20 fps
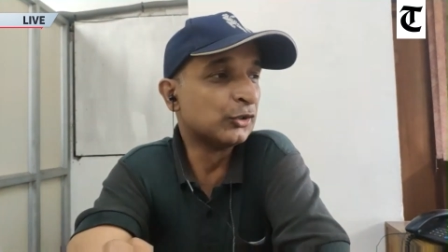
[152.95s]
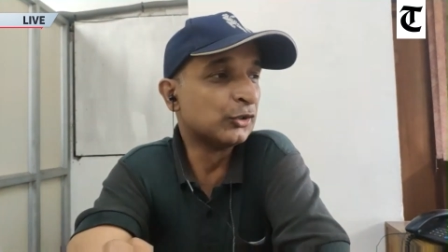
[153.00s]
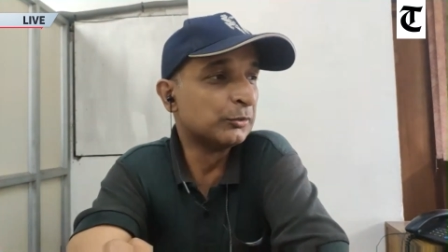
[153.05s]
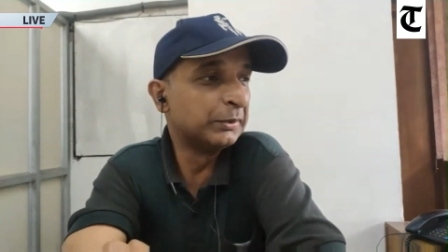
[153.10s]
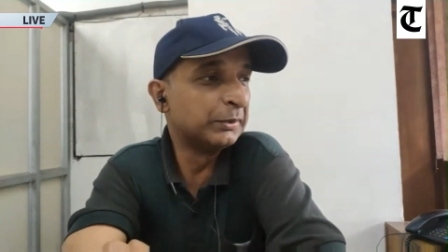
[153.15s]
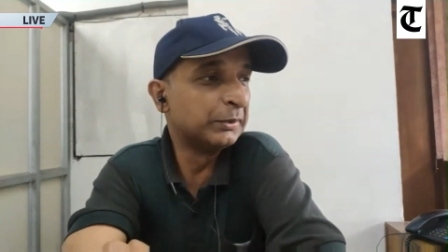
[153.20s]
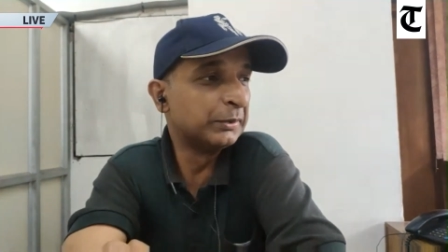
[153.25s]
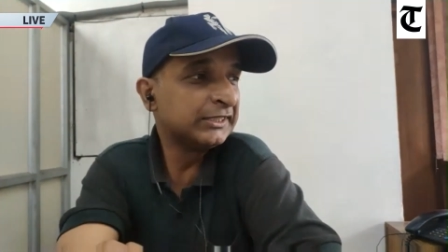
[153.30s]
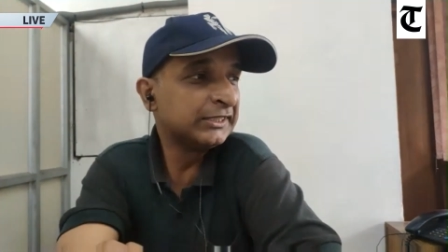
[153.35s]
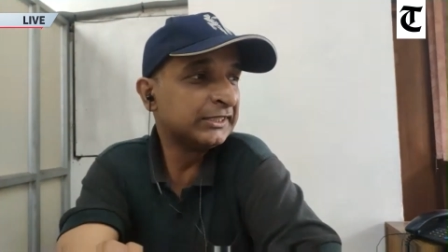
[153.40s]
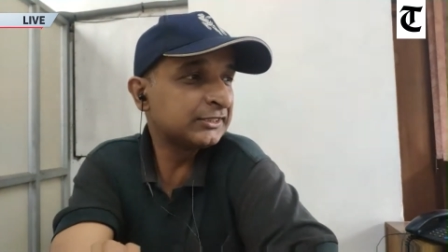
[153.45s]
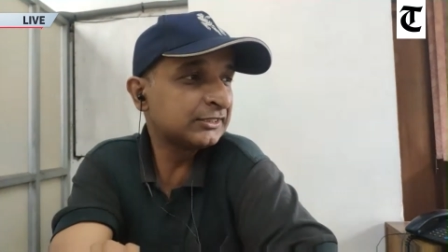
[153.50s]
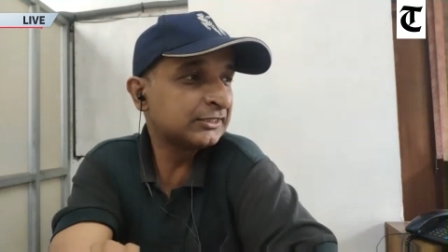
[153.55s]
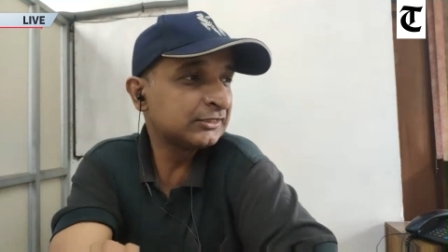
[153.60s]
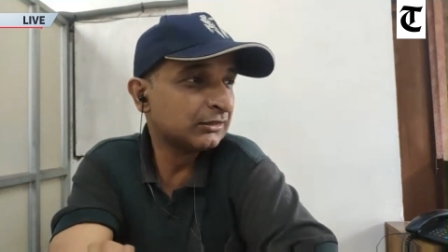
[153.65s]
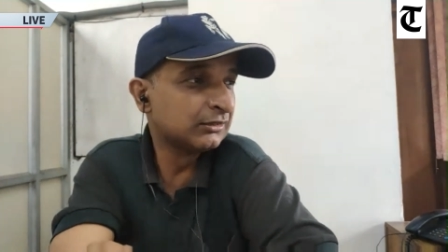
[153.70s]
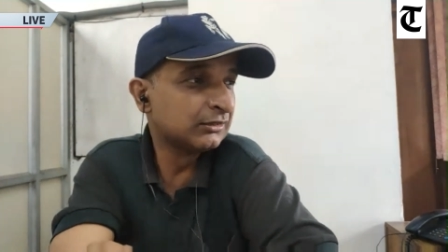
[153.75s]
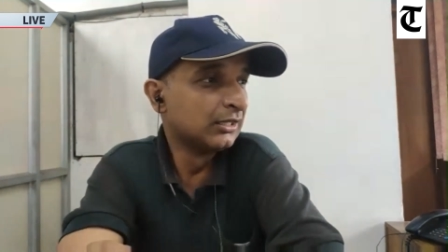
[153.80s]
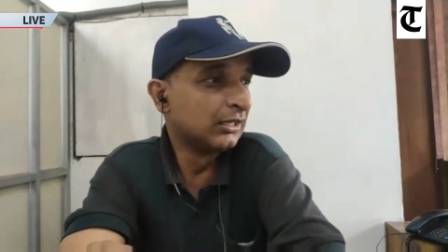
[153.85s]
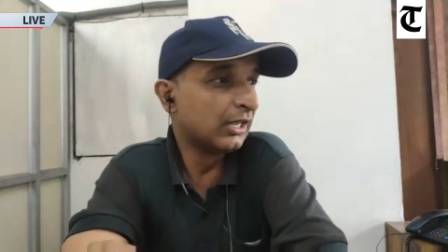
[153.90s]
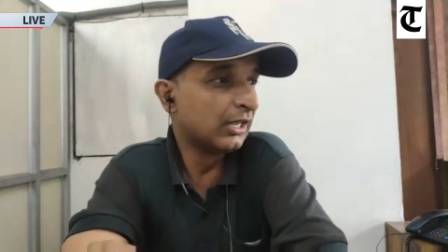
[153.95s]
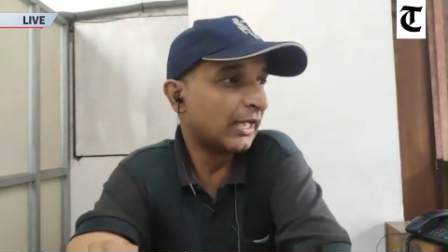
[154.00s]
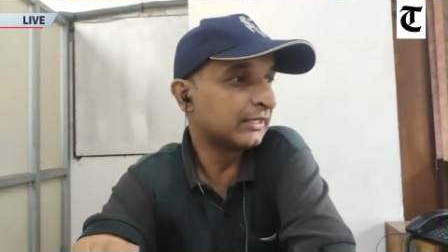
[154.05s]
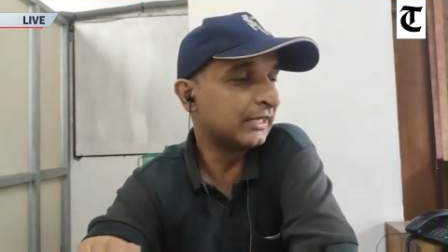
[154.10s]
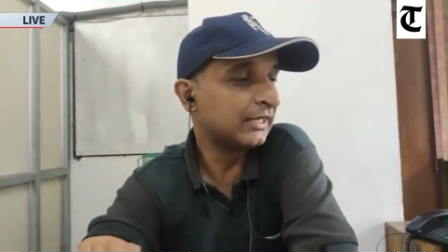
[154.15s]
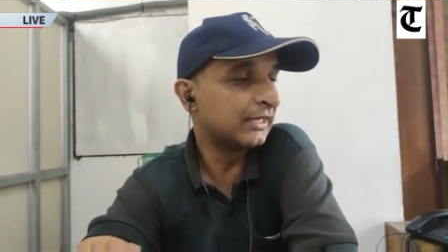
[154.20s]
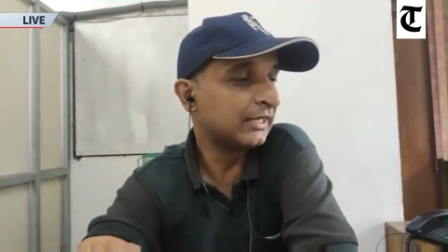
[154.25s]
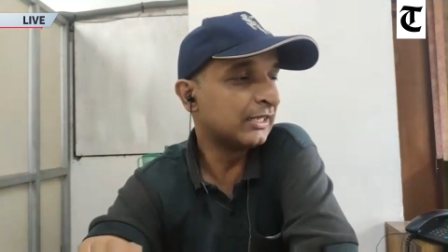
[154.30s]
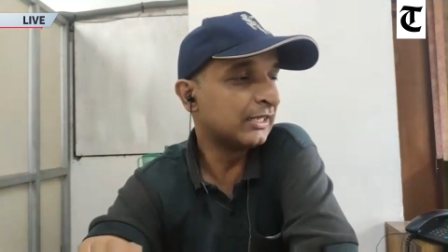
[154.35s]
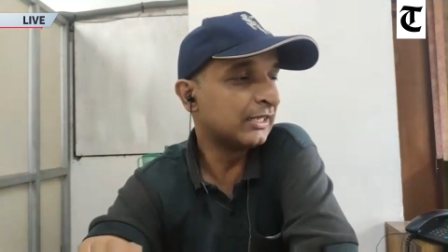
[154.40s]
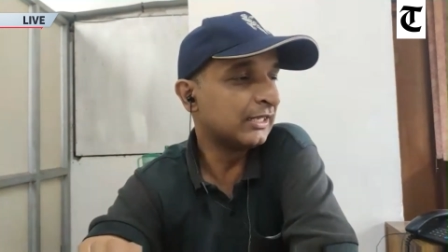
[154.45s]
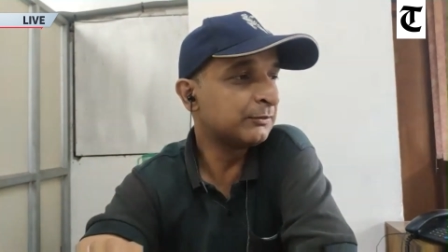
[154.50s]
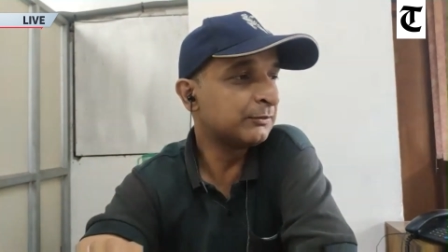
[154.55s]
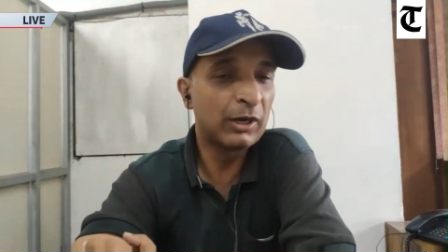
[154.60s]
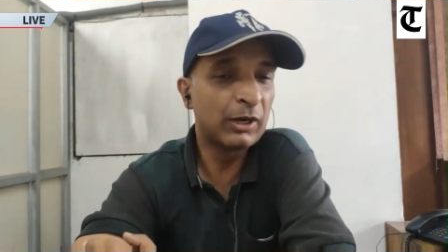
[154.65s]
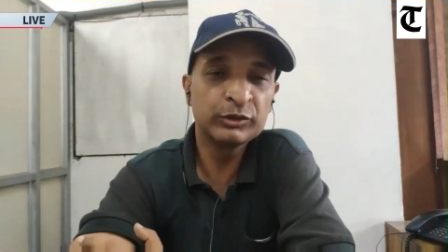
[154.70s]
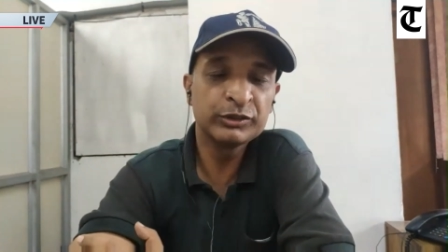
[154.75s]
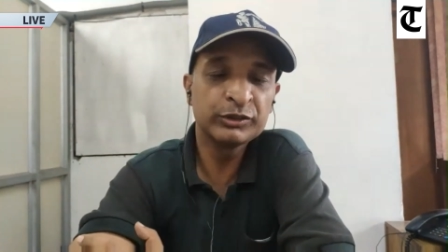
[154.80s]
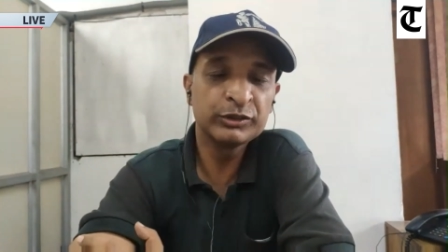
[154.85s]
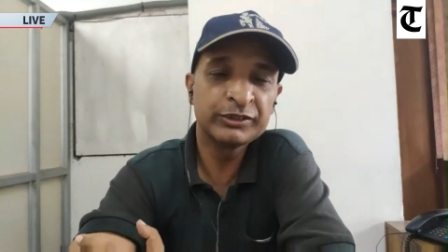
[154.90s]
in rupees
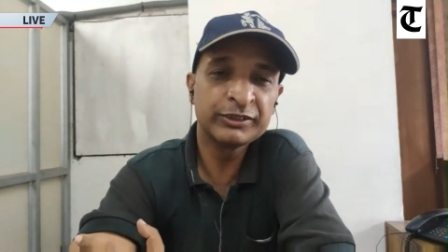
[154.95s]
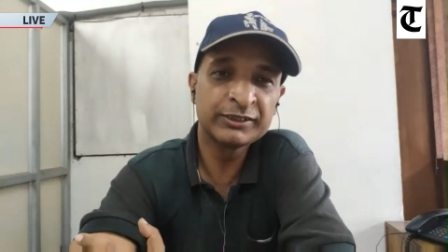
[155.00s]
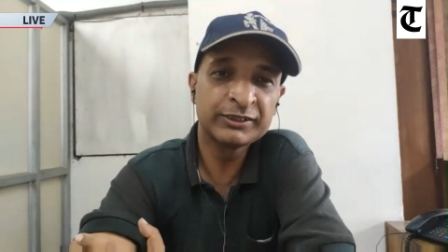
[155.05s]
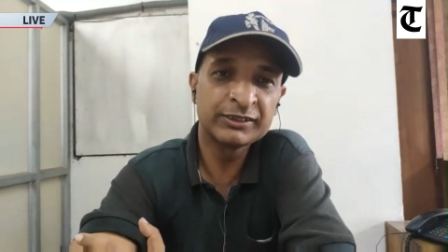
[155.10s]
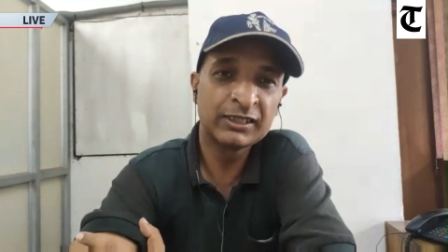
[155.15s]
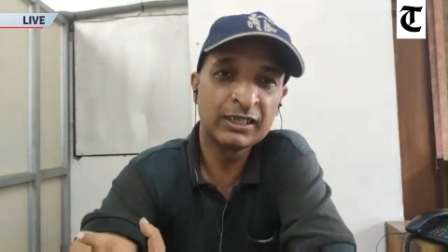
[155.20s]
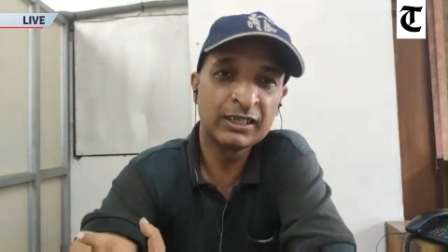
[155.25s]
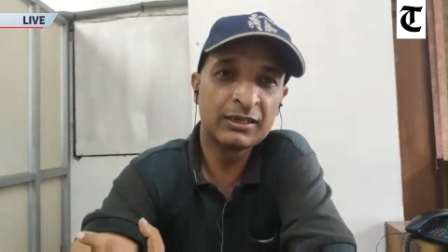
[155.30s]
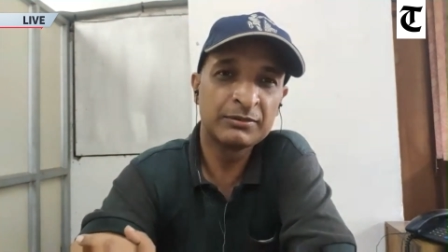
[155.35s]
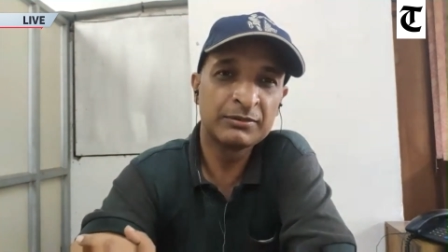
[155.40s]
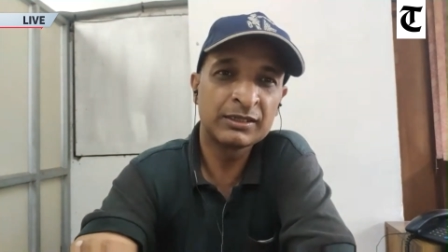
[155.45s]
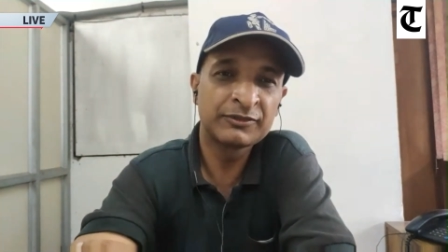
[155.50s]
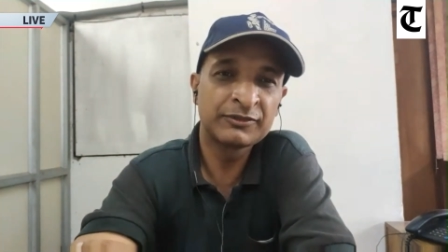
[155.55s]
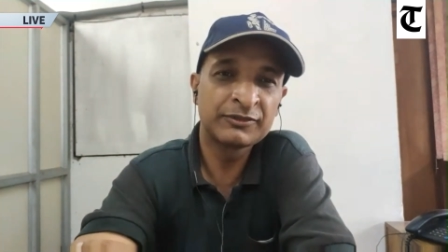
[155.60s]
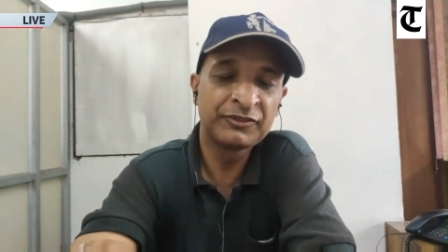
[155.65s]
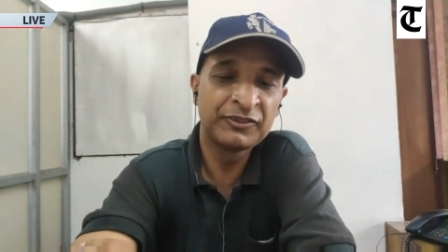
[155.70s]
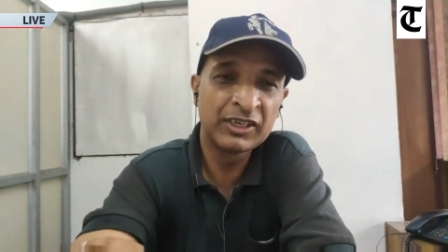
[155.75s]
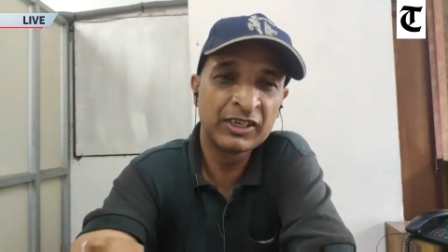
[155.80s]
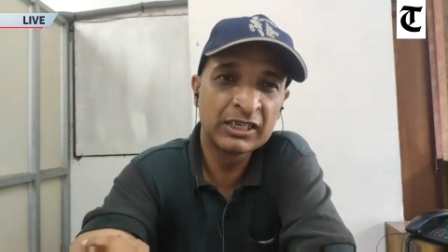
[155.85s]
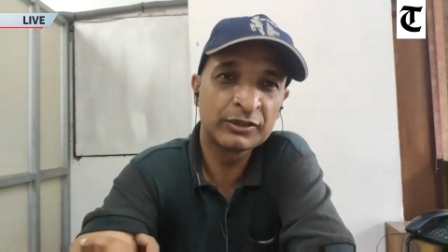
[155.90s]
and in pounds,